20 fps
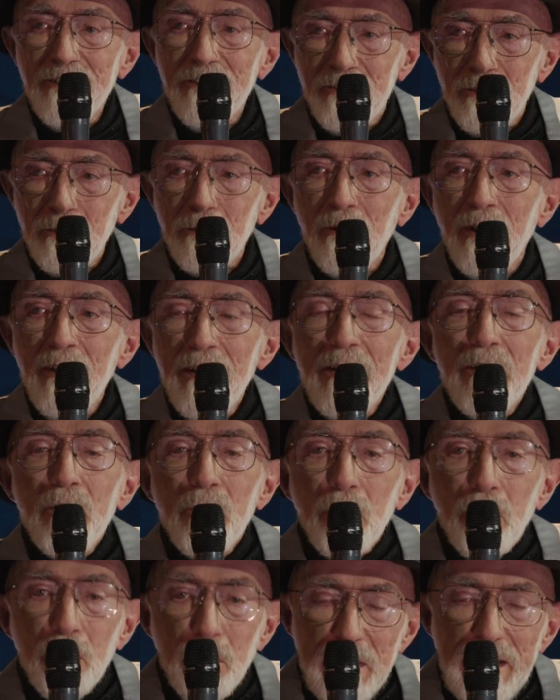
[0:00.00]
to
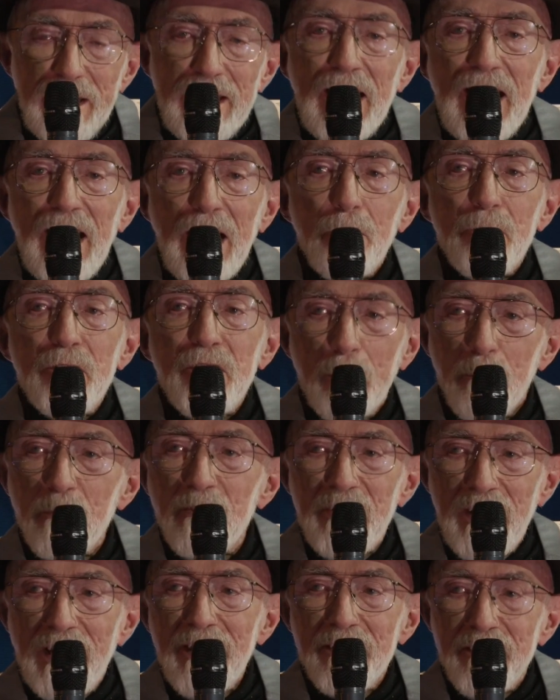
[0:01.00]
really have some
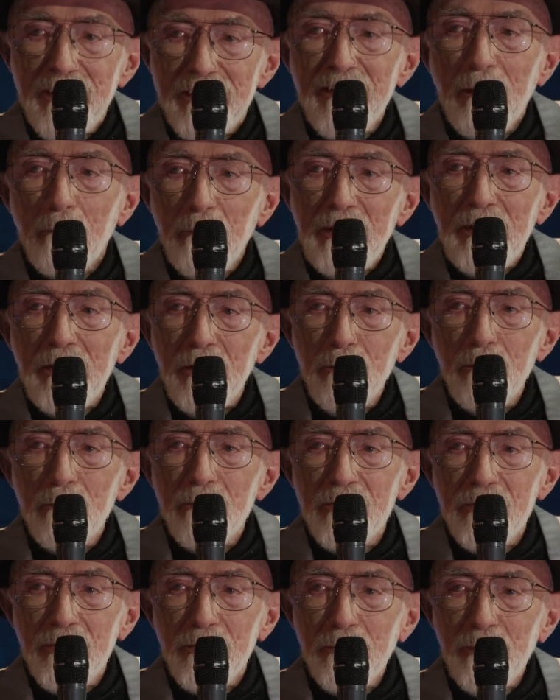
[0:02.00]
sense that something huge
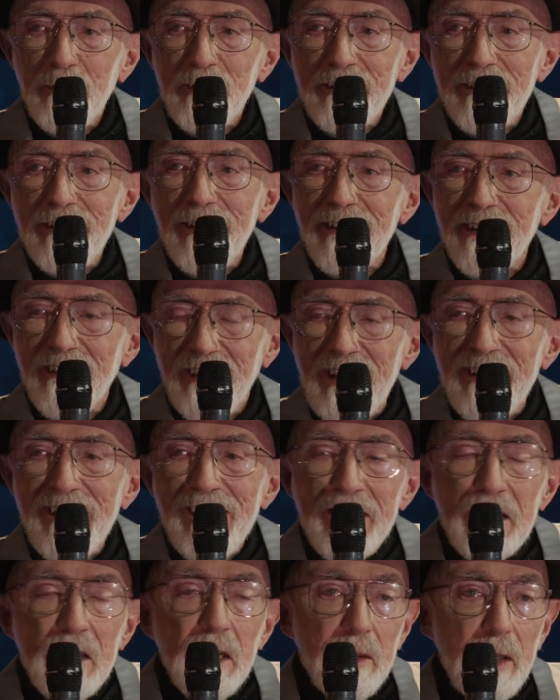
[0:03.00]
is going on. And
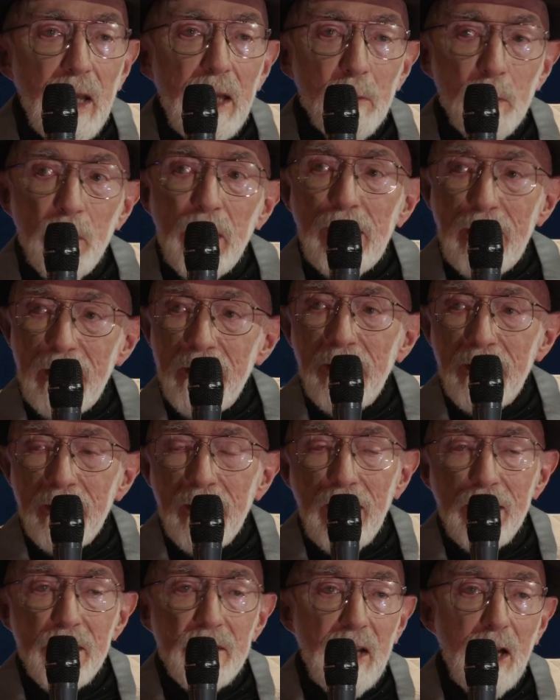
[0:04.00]
that really
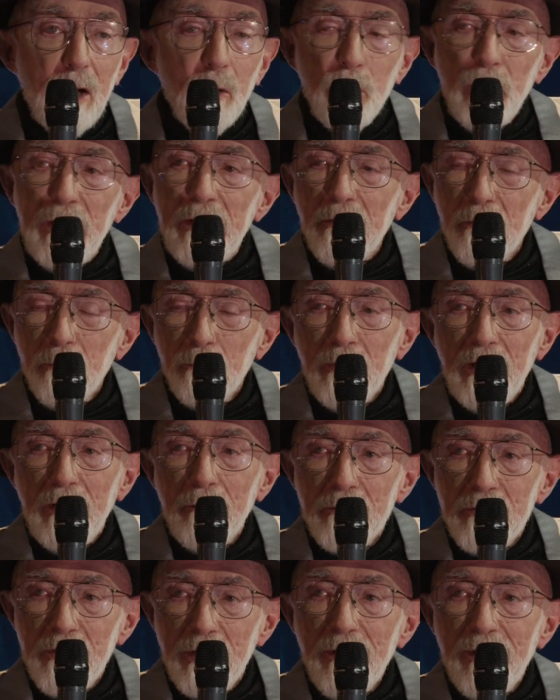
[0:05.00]
indicates how weak the
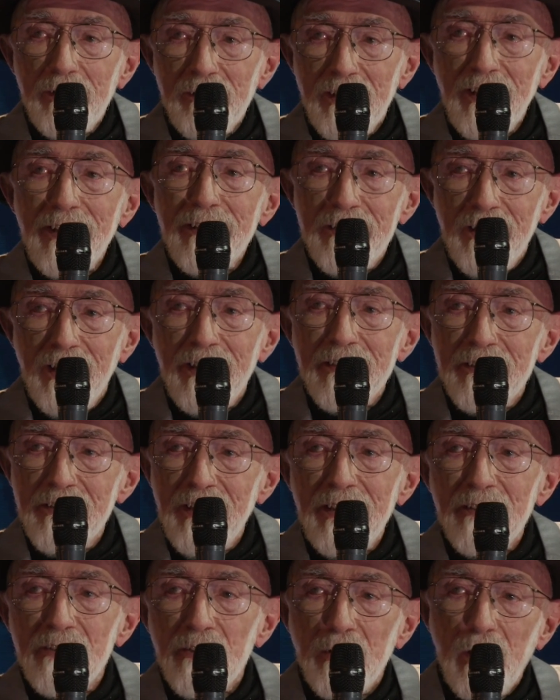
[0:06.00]
waves are, and that
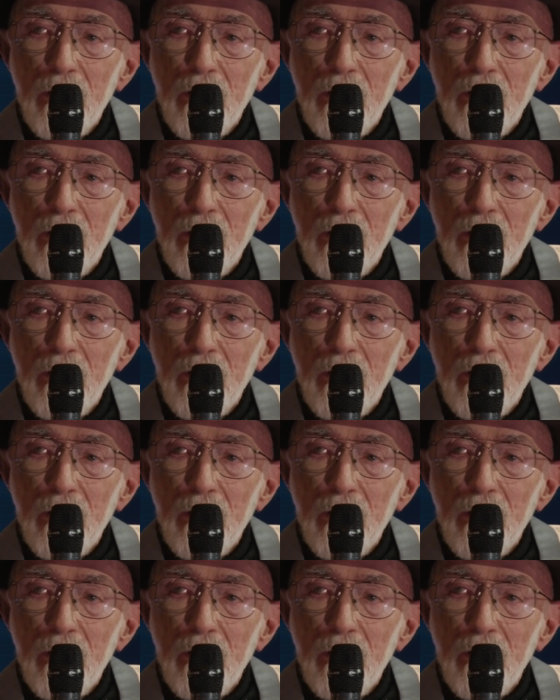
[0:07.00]
sense that